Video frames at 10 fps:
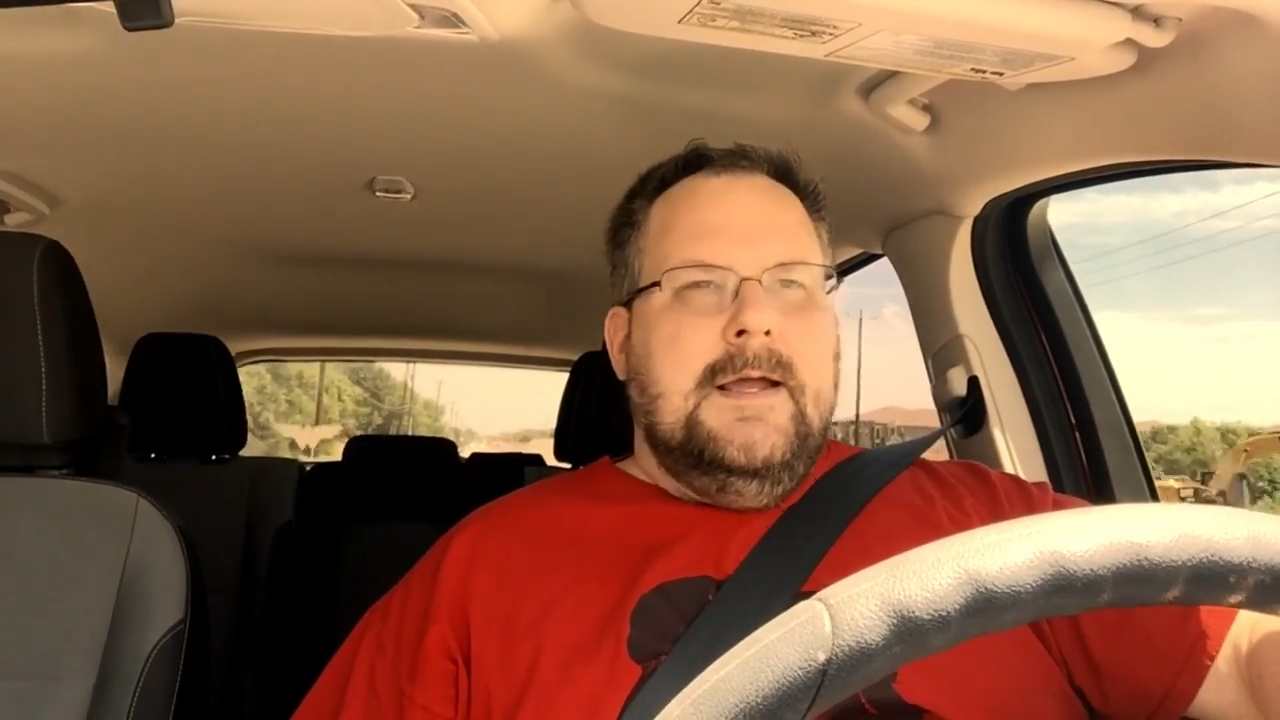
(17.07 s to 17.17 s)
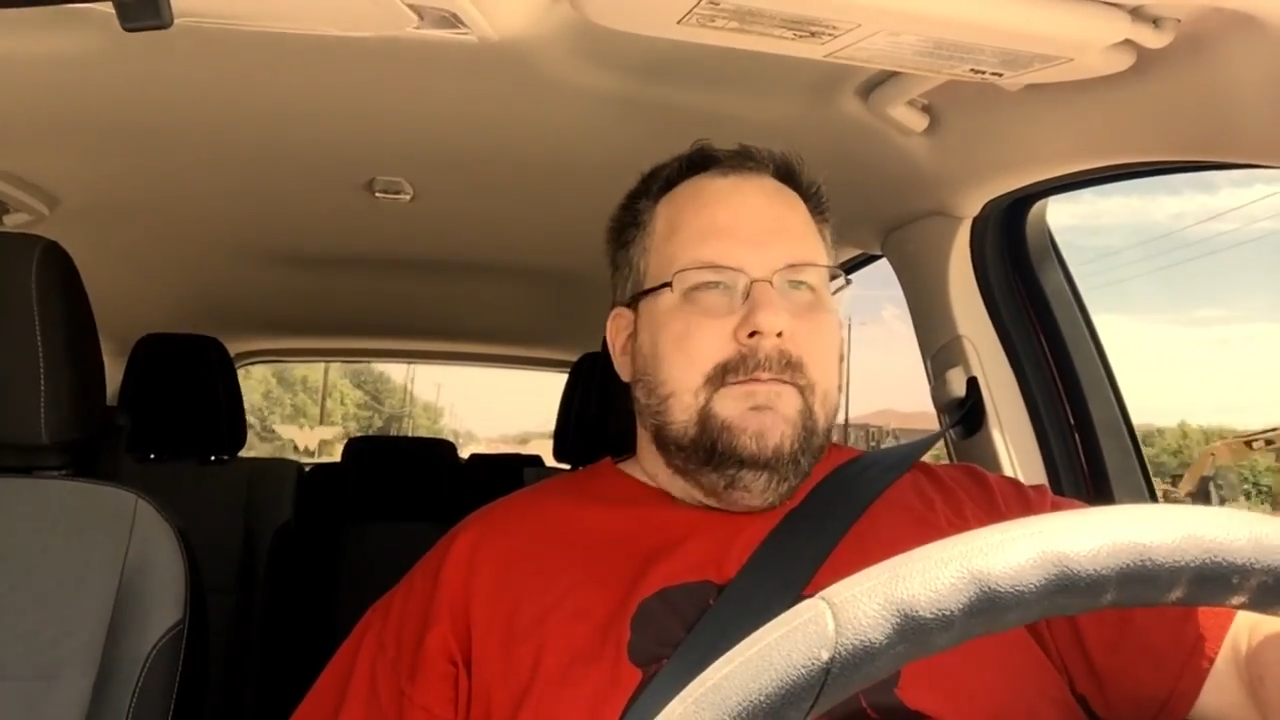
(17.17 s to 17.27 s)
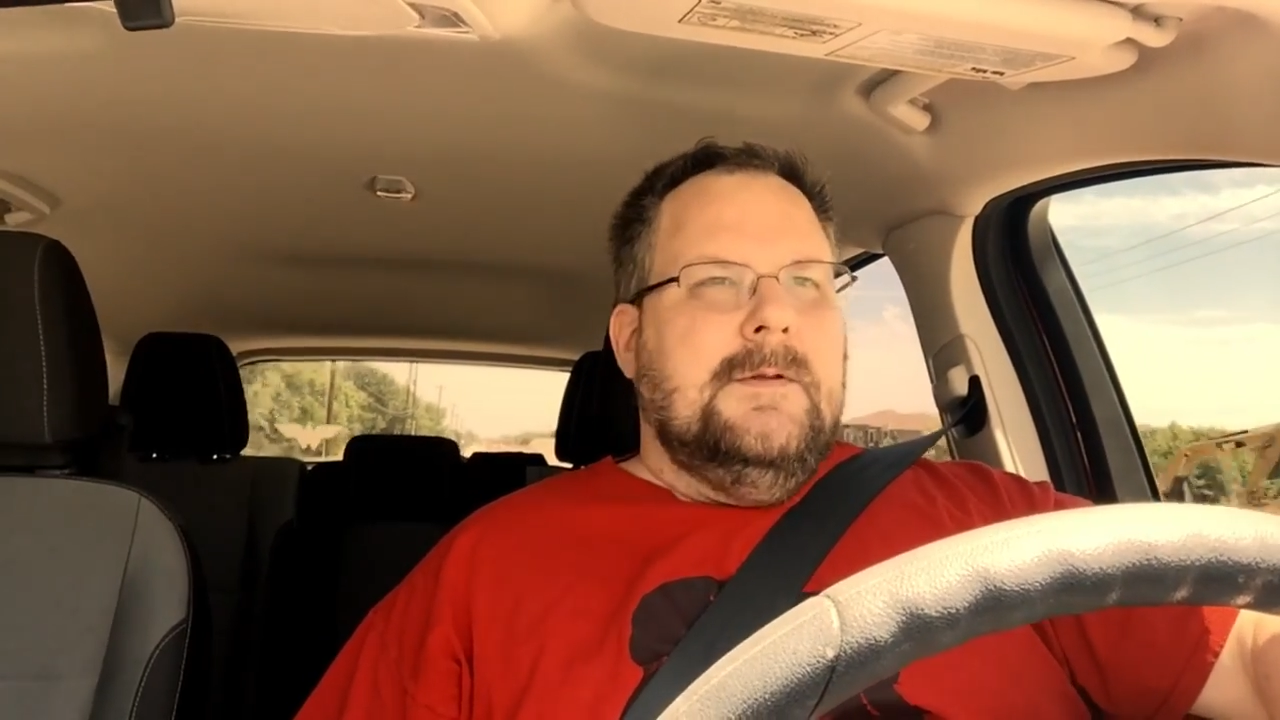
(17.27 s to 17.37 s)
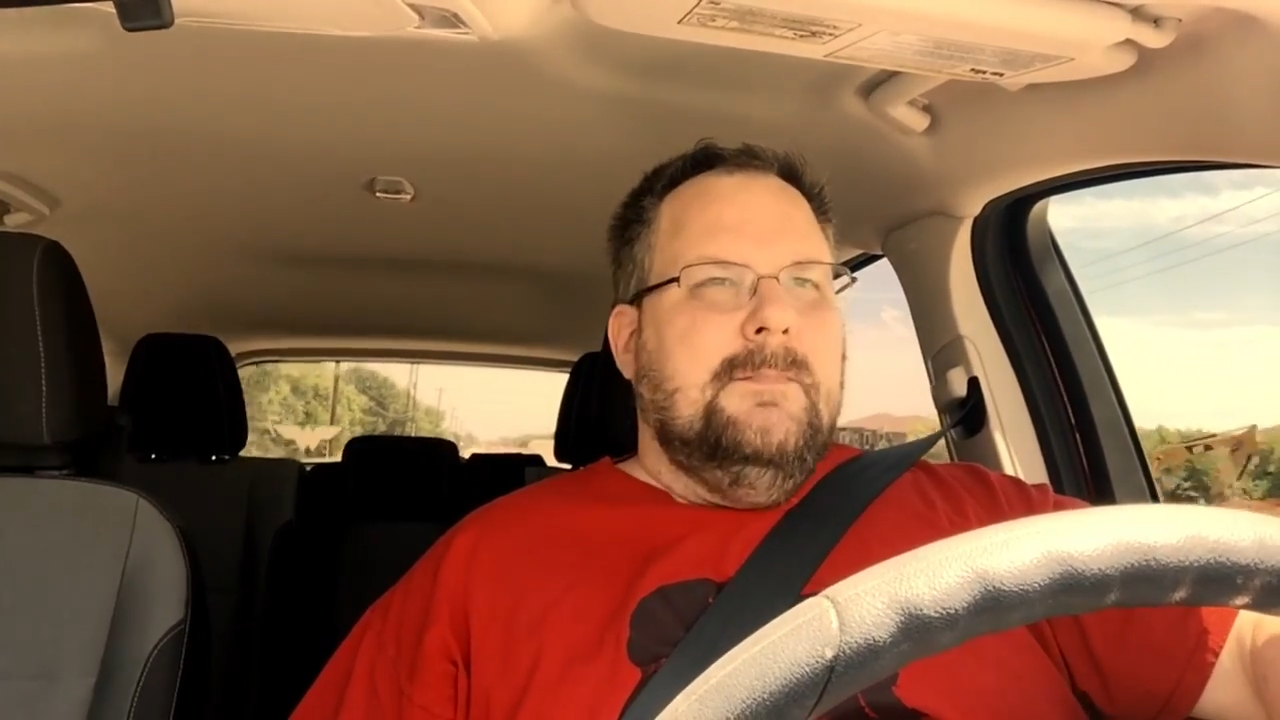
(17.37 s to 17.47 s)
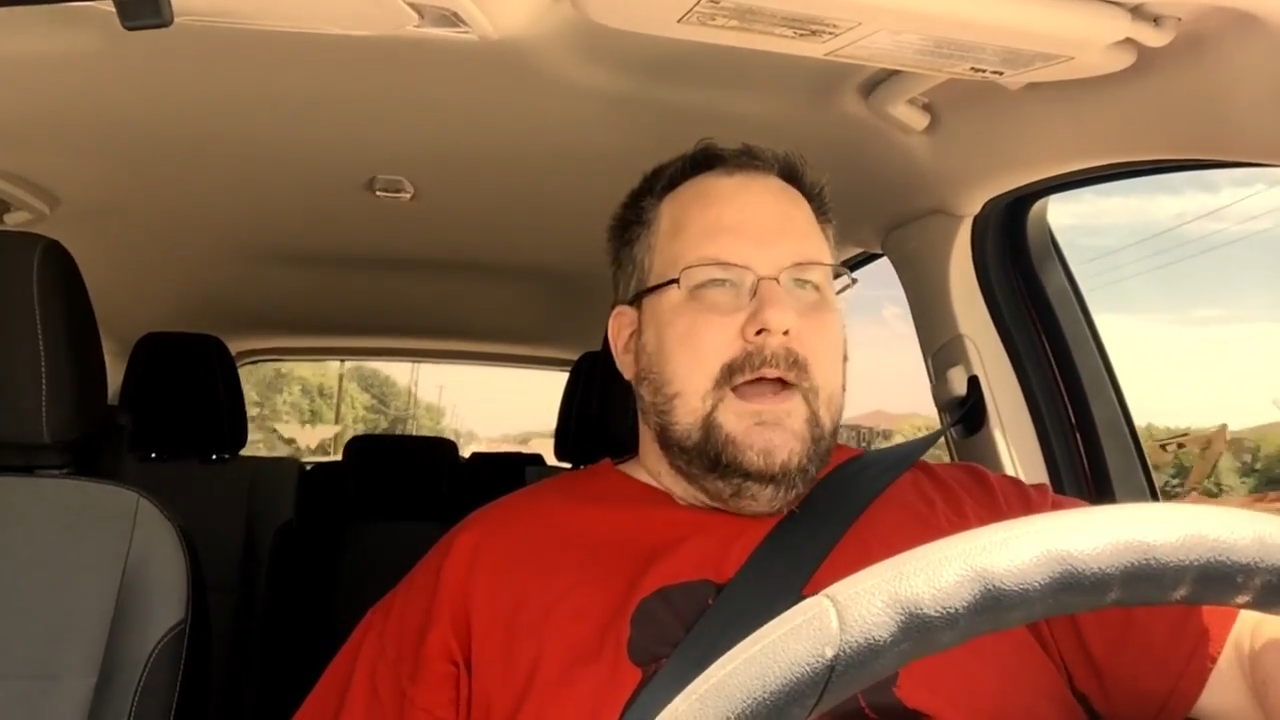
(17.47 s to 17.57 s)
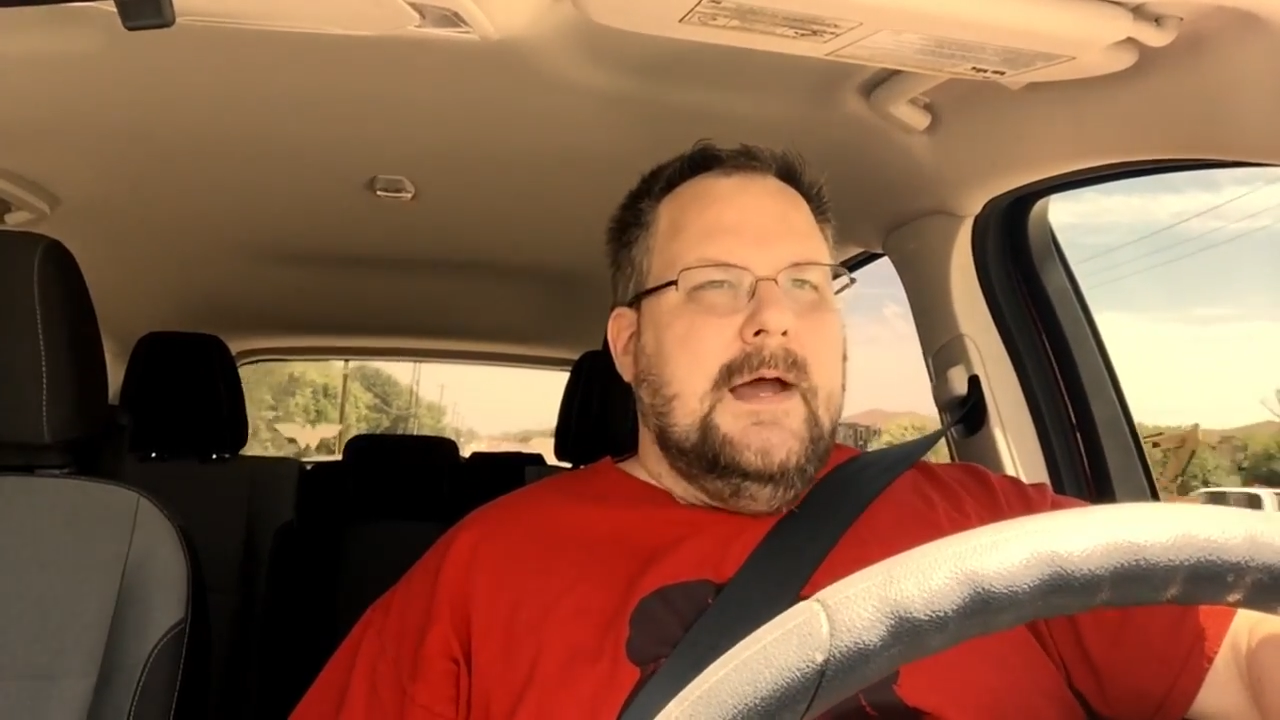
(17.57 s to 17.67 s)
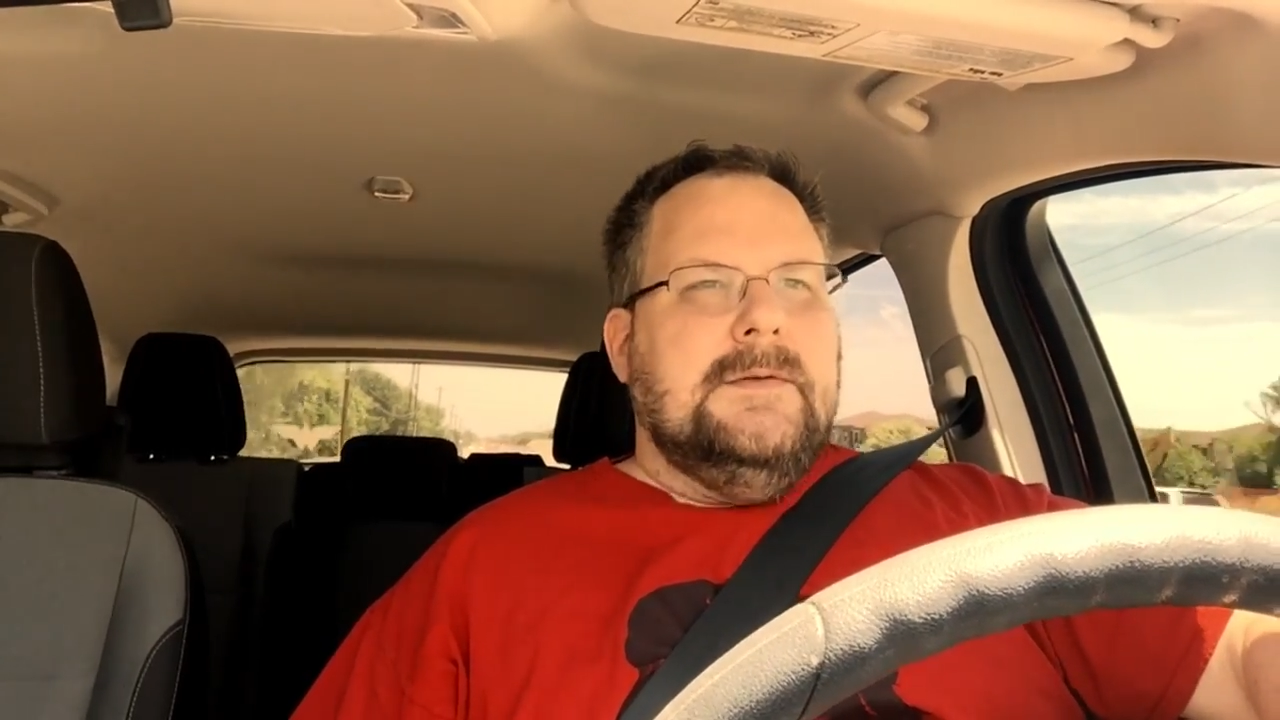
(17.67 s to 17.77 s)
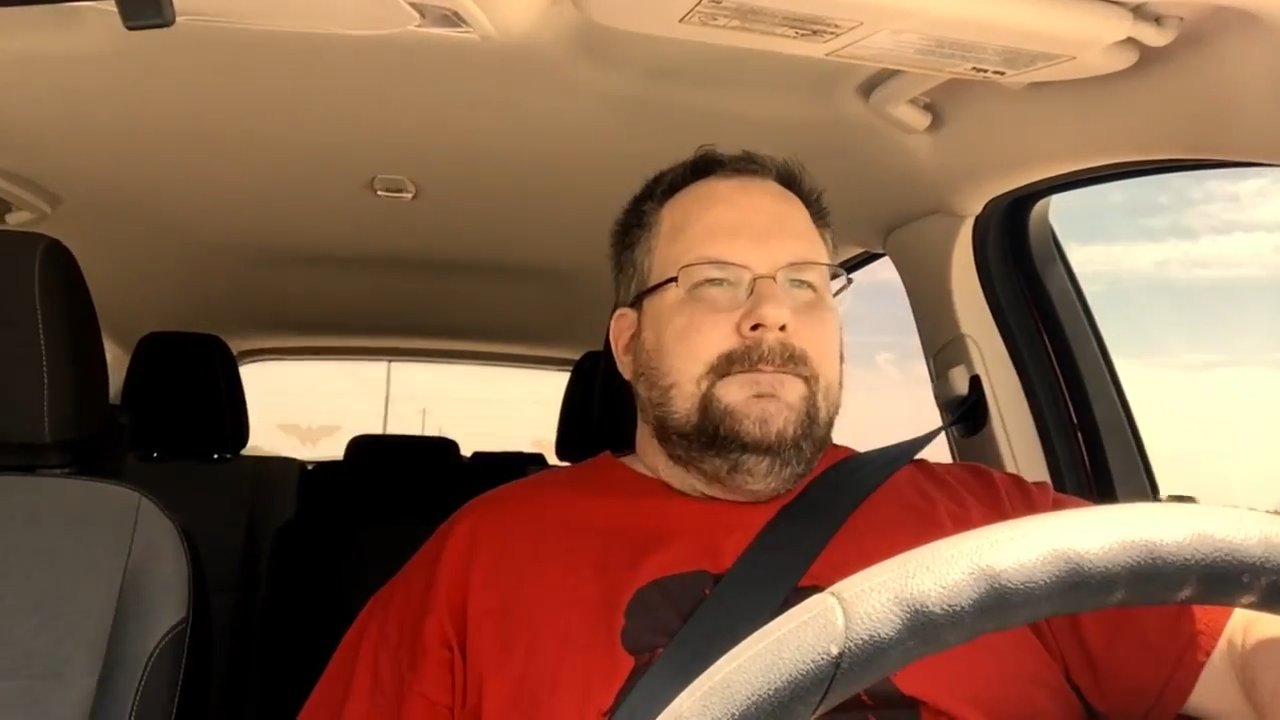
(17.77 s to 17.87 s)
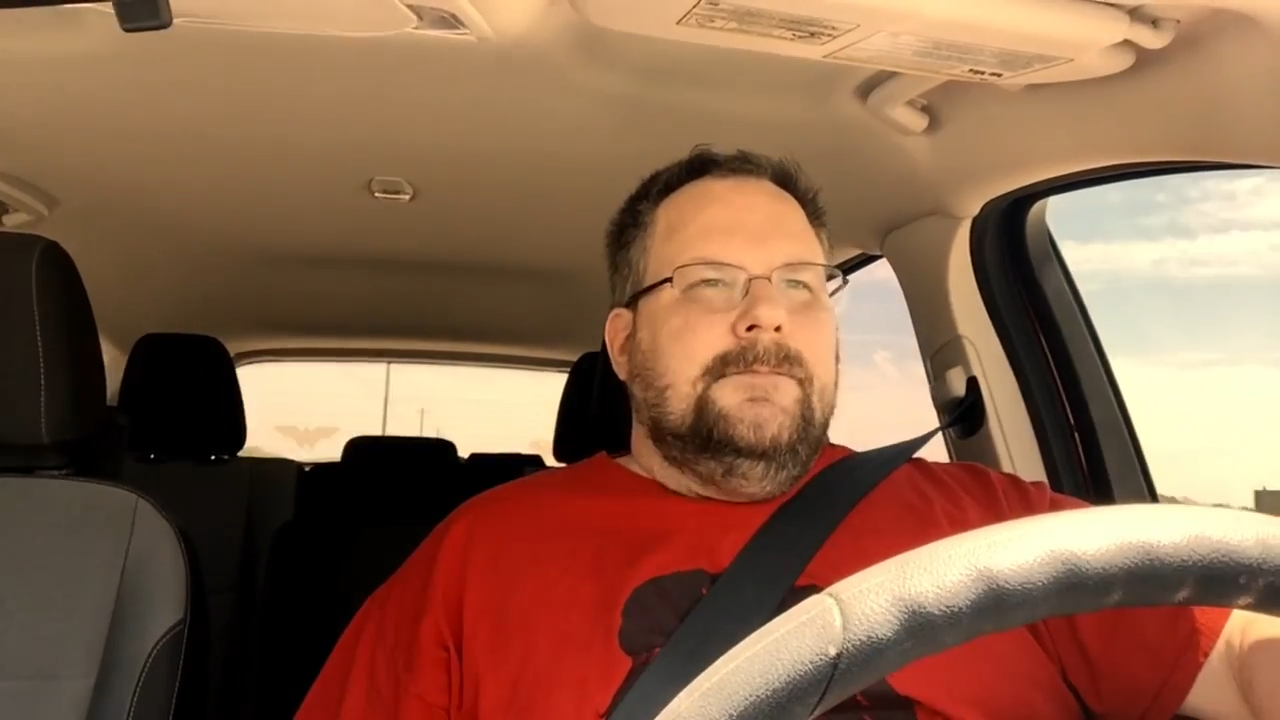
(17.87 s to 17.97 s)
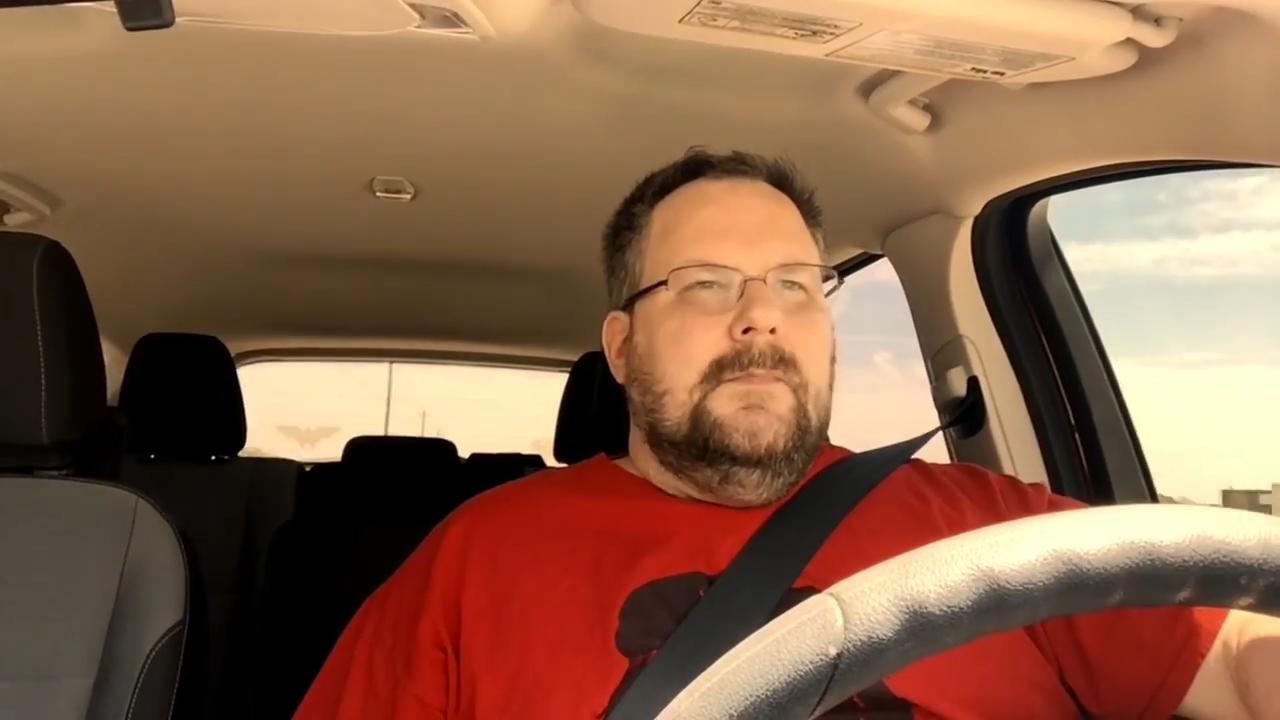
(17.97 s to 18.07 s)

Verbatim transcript: have in the past.